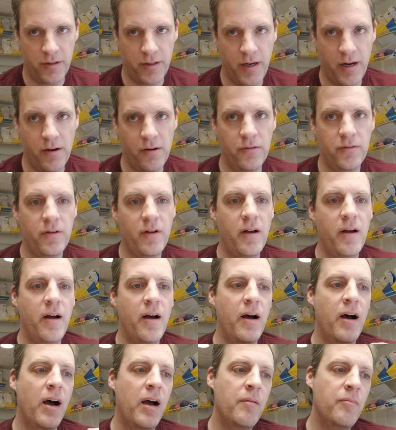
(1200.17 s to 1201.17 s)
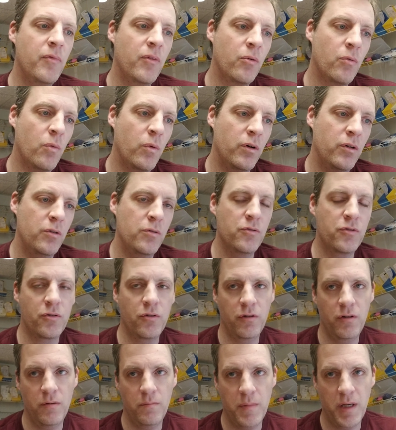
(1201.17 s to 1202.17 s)
account. I'm the one who's
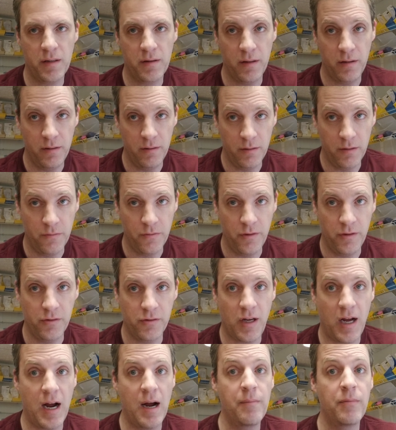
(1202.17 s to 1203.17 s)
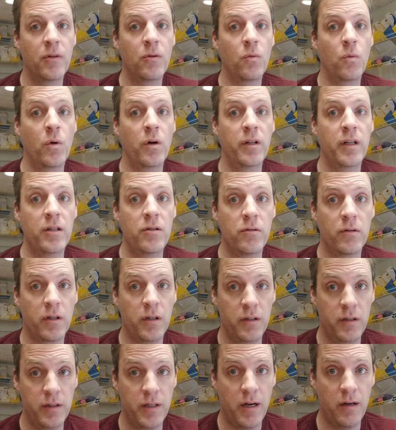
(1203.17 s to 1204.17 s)
going to make the deliveries. I'm the one that you
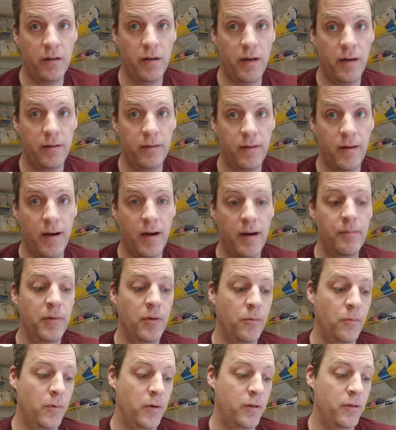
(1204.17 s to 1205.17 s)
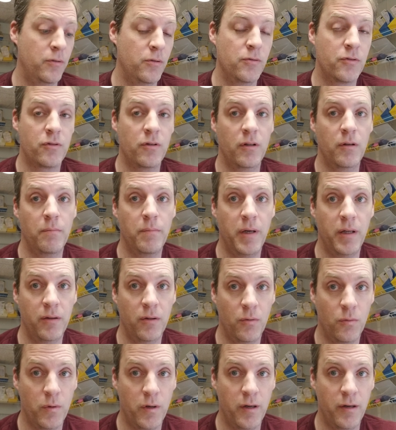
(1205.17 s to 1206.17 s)
can yell at. I'm the one who's going to bend
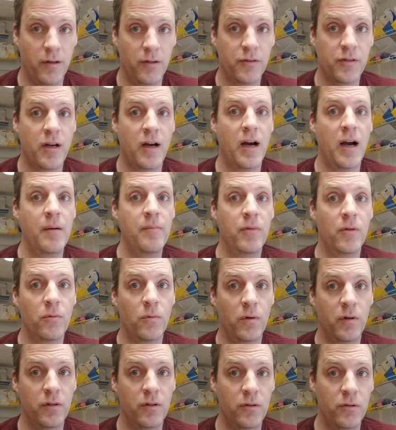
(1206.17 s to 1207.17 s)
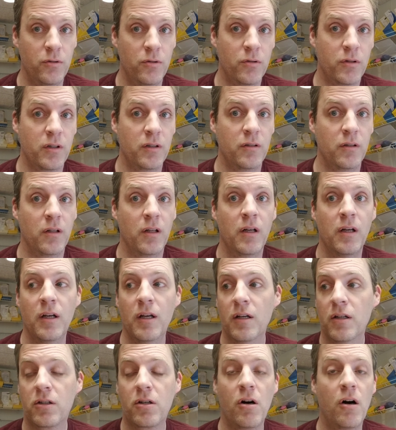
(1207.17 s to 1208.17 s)
the wires. I'm the one who you can
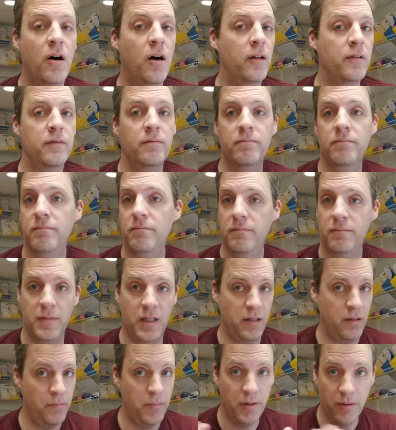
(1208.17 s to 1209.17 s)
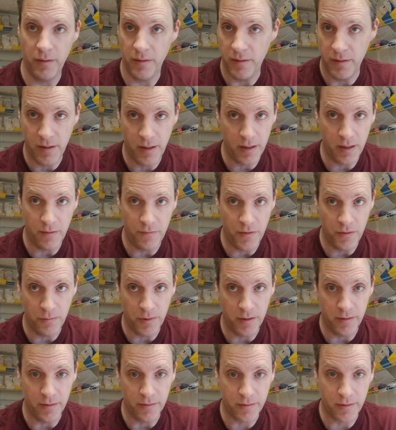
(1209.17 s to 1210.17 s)
call in the middle of the night if you
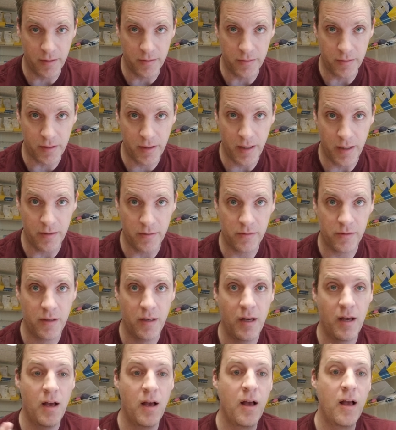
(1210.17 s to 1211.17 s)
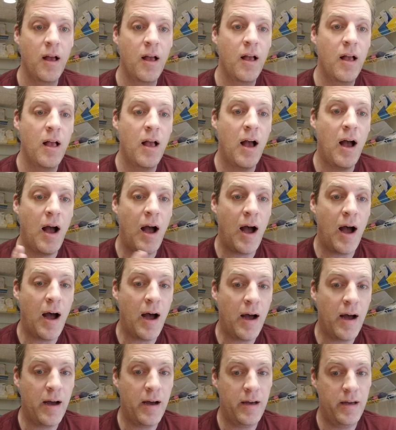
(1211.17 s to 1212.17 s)
want to discuss a case.
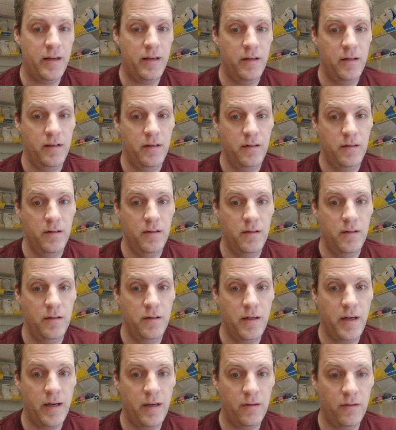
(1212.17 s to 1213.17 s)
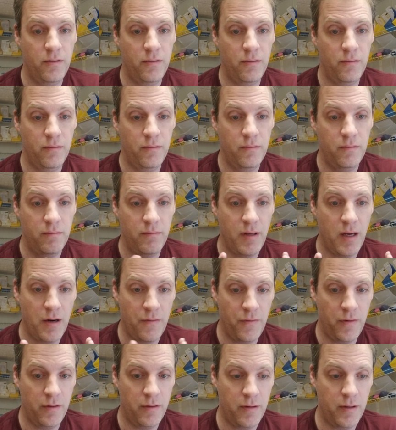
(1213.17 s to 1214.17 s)
I handle
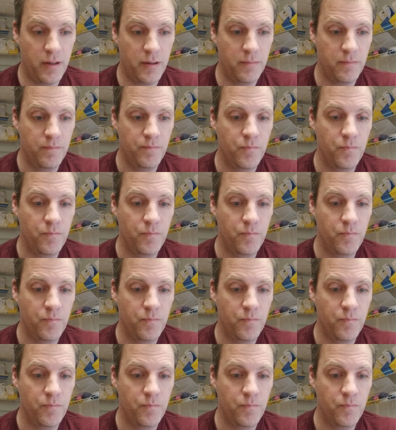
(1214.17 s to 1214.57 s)
everything.